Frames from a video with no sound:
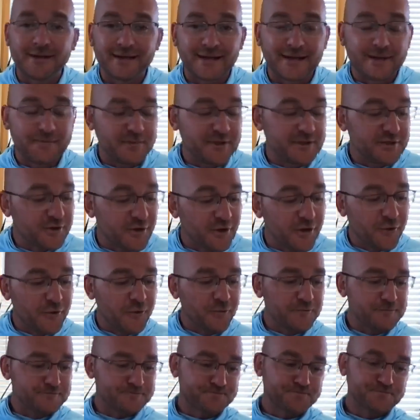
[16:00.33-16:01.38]
let me
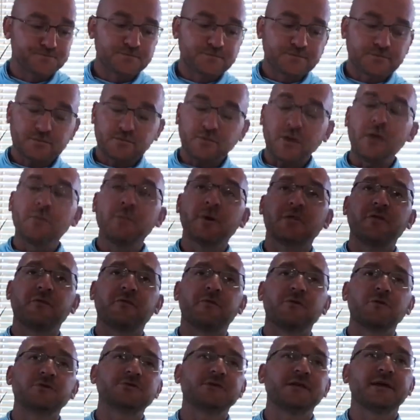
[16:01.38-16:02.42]
know. But the
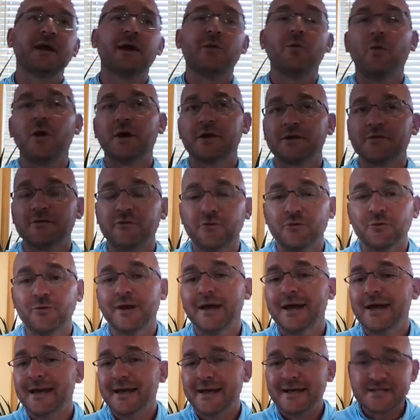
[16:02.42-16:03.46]
first thing I want to do
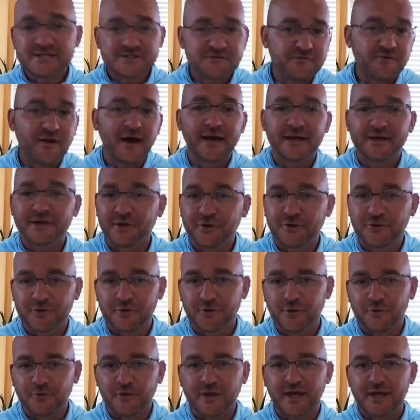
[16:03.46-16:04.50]
is find a good
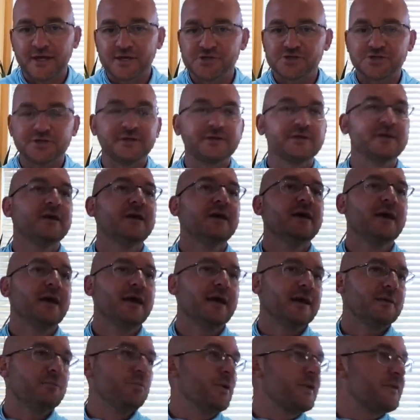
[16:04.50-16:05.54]
location.
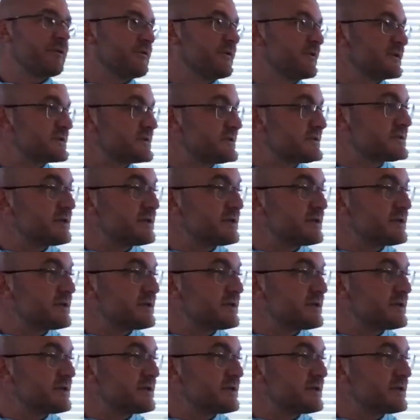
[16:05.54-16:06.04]
And whether this is a